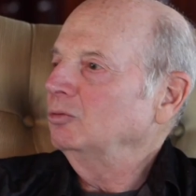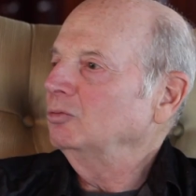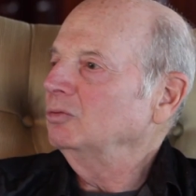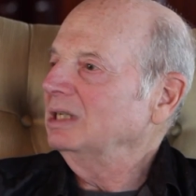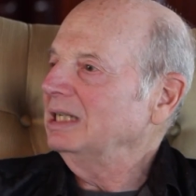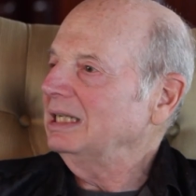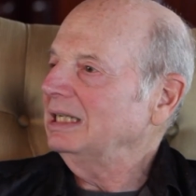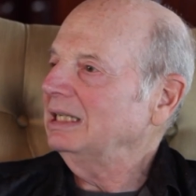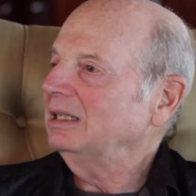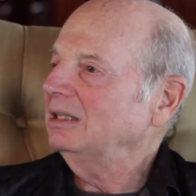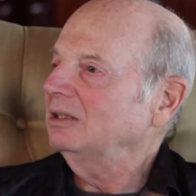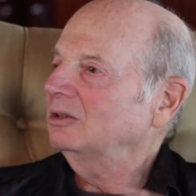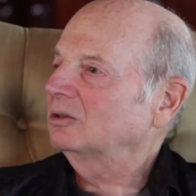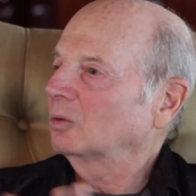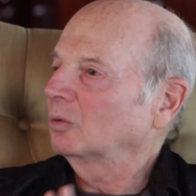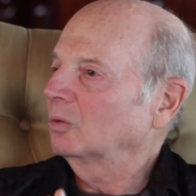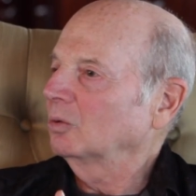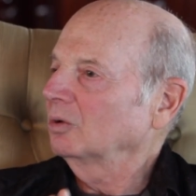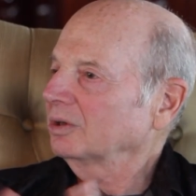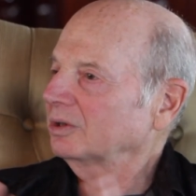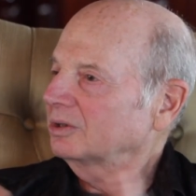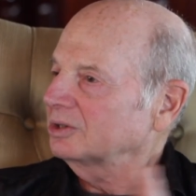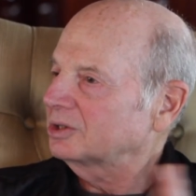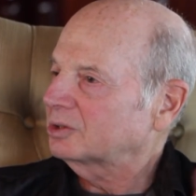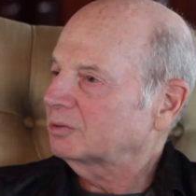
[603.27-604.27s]
you need to
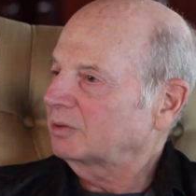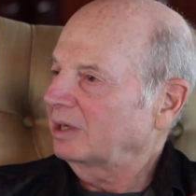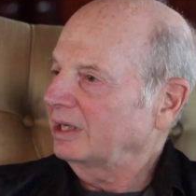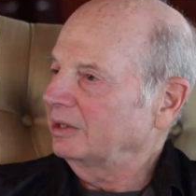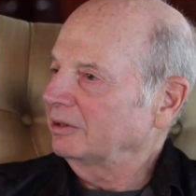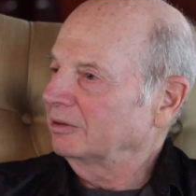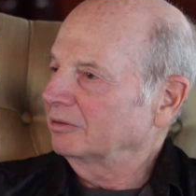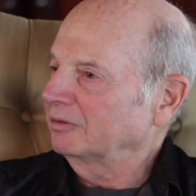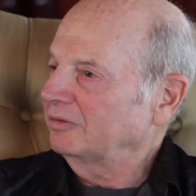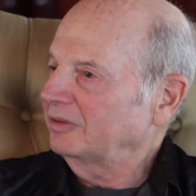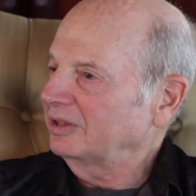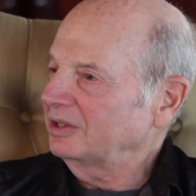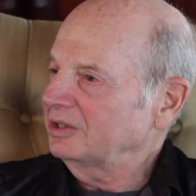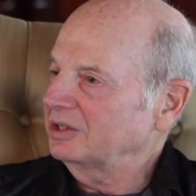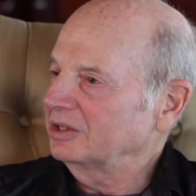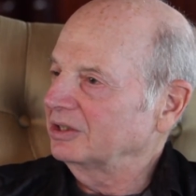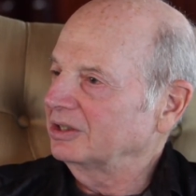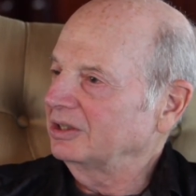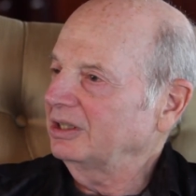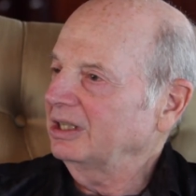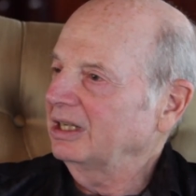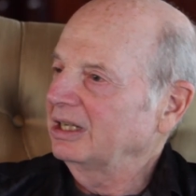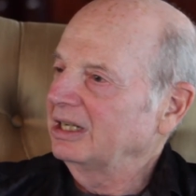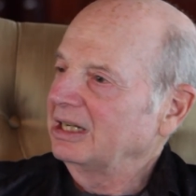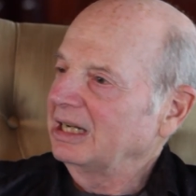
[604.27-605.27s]
orchestrate your
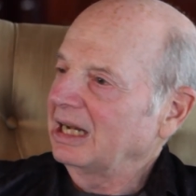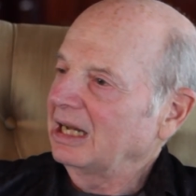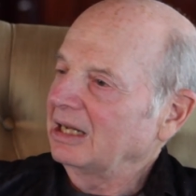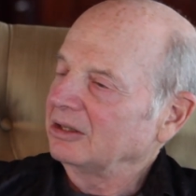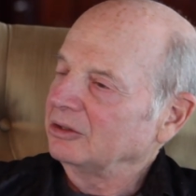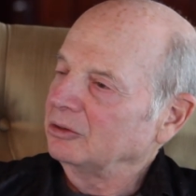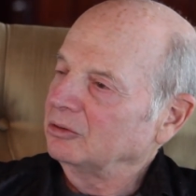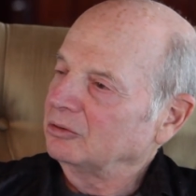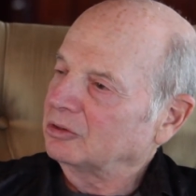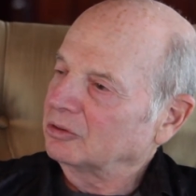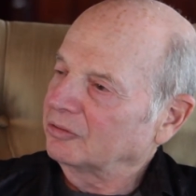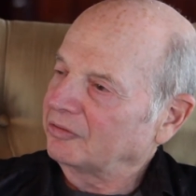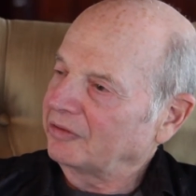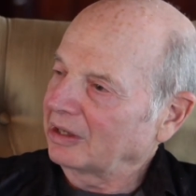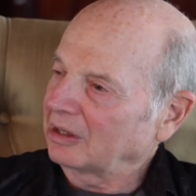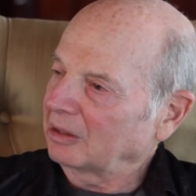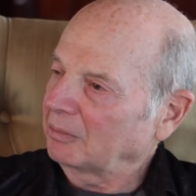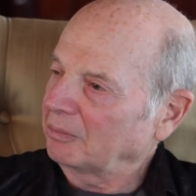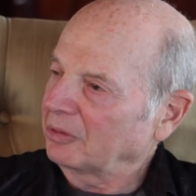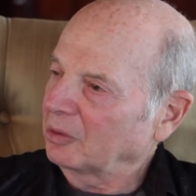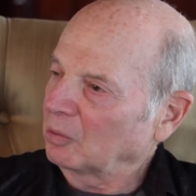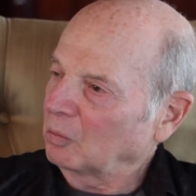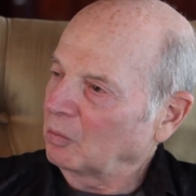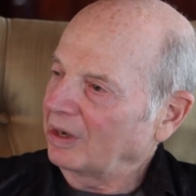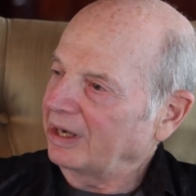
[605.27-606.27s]
vision, you
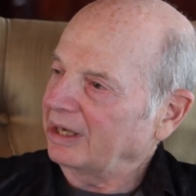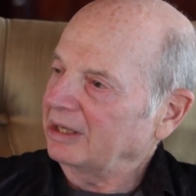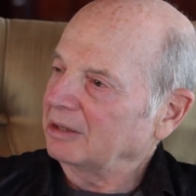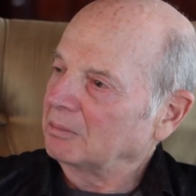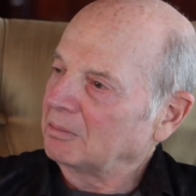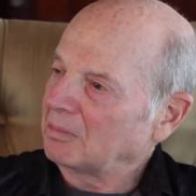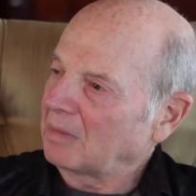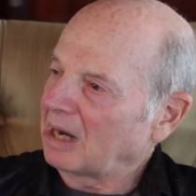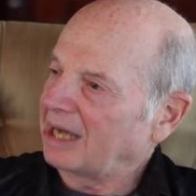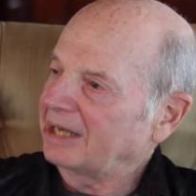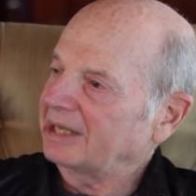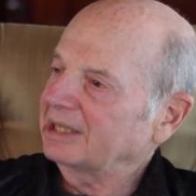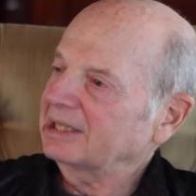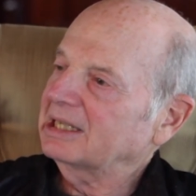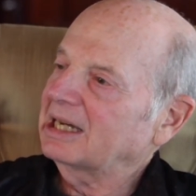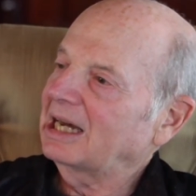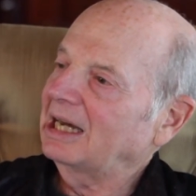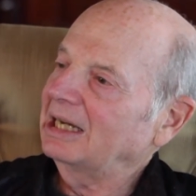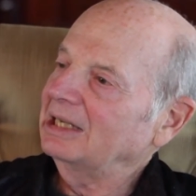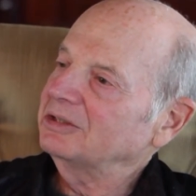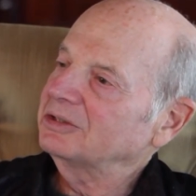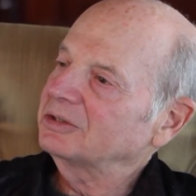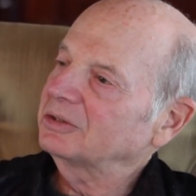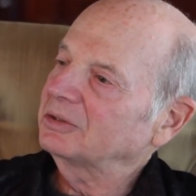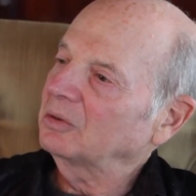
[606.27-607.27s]
develop the way to
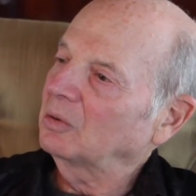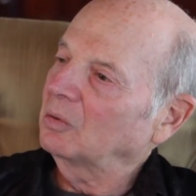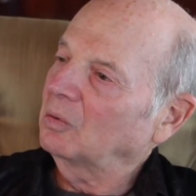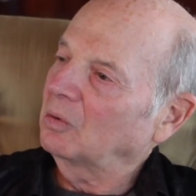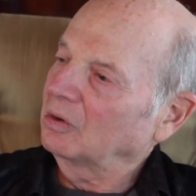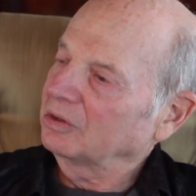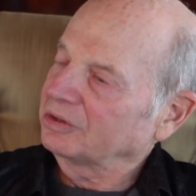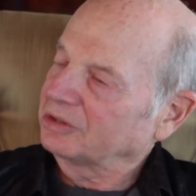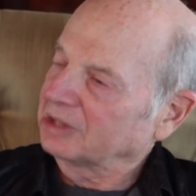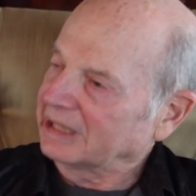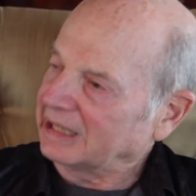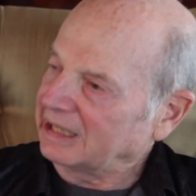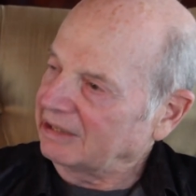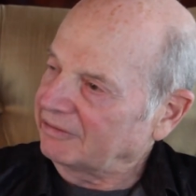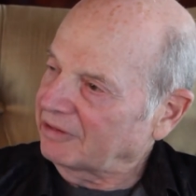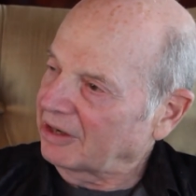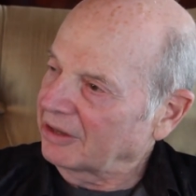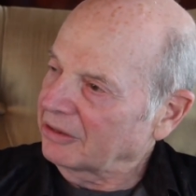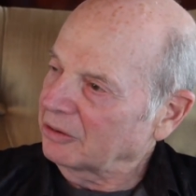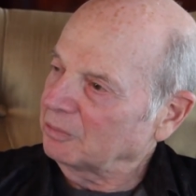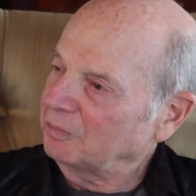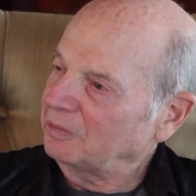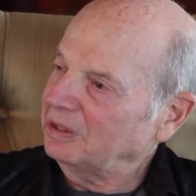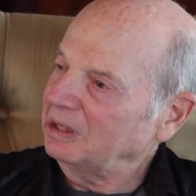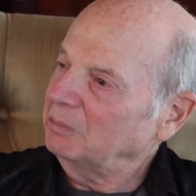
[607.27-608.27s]
monetize it or to give
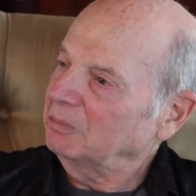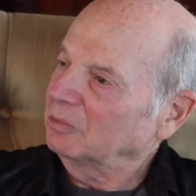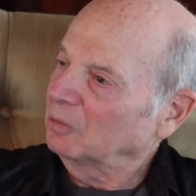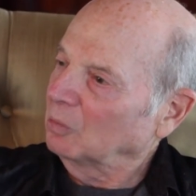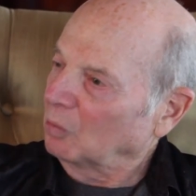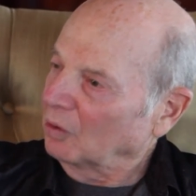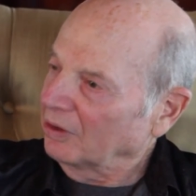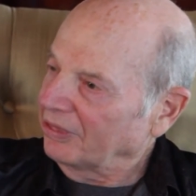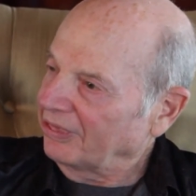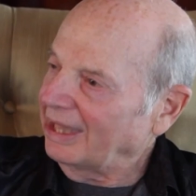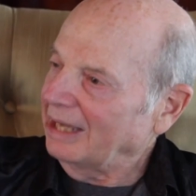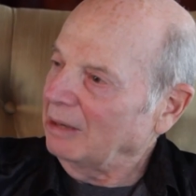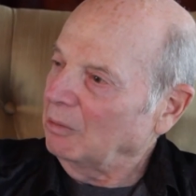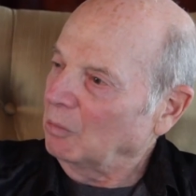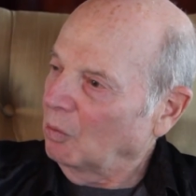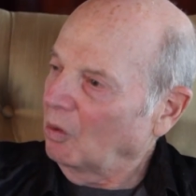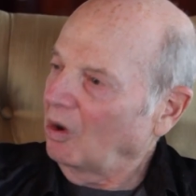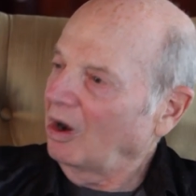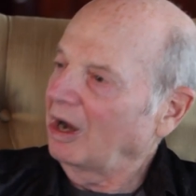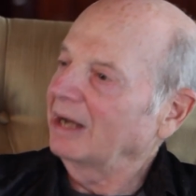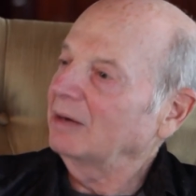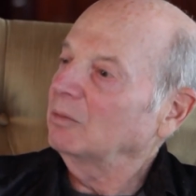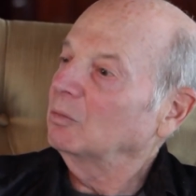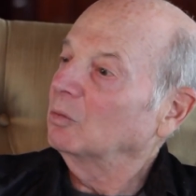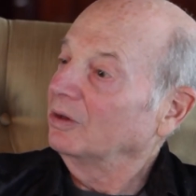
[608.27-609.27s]
other people what they
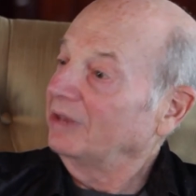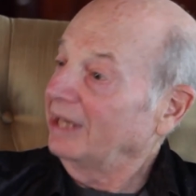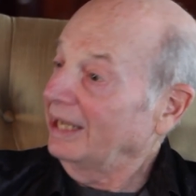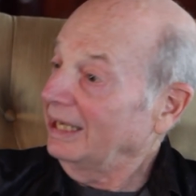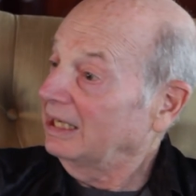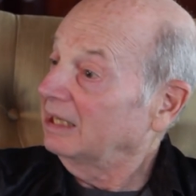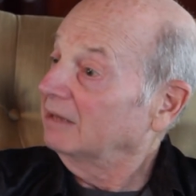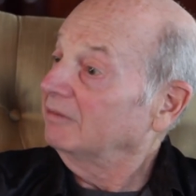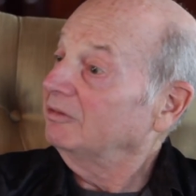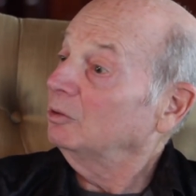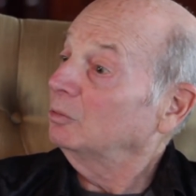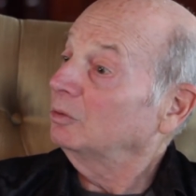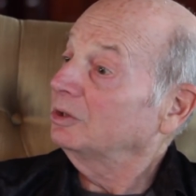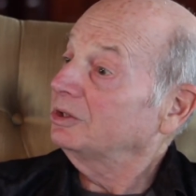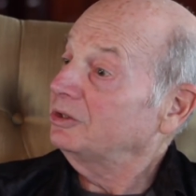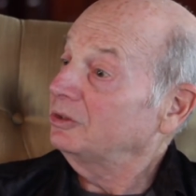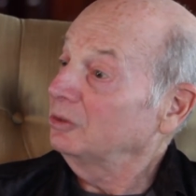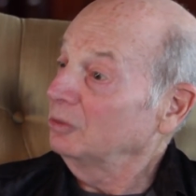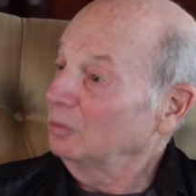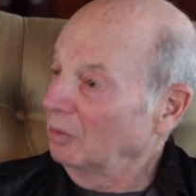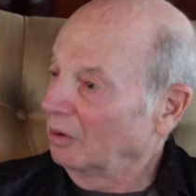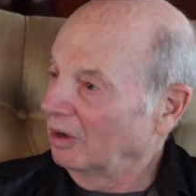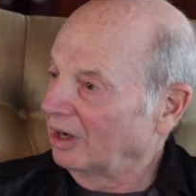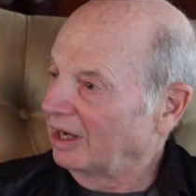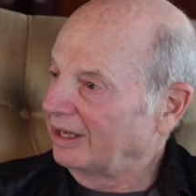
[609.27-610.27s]
want when they give you what
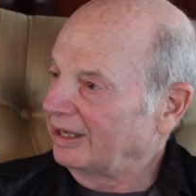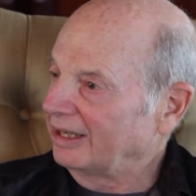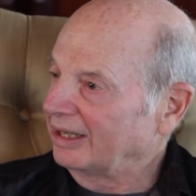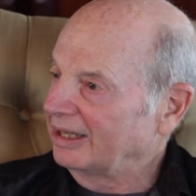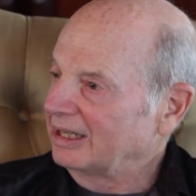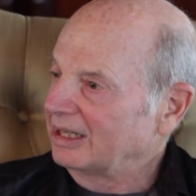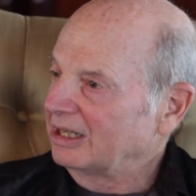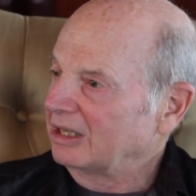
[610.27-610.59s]
you want.